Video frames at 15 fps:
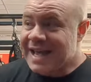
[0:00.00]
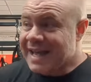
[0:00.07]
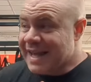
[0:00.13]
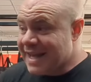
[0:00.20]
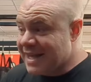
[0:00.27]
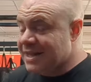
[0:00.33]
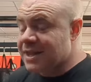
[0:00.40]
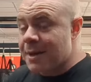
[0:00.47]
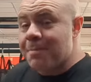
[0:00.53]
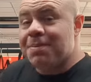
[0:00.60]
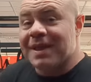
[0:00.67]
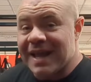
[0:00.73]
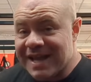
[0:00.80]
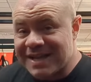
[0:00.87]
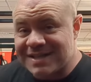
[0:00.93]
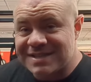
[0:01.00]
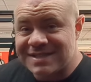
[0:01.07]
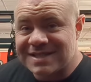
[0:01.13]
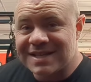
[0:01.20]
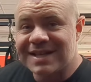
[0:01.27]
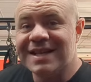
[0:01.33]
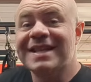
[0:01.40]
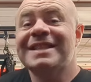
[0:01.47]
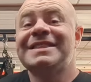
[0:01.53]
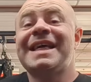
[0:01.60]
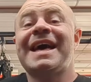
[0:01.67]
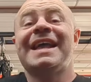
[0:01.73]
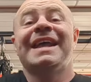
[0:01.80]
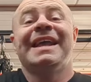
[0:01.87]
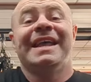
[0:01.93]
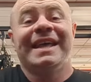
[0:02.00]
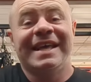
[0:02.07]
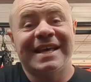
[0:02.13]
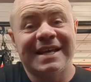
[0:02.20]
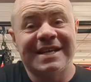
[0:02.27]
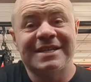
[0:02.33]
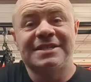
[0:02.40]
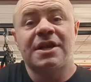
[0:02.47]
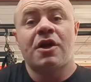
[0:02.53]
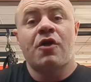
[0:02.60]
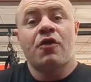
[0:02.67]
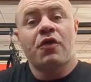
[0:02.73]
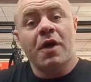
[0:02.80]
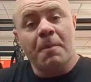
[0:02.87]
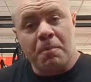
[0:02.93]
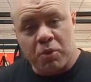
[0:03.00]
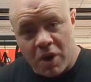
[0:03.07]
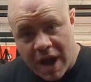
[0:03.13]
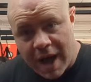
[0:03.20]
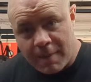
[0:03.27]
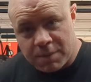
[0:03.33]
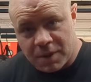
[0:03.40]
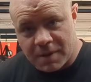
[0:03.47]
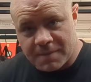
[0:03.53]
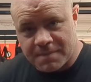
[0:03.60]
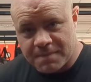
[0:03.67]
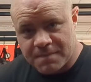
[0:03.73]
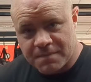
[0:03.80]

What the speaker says: in the place that it is the problem,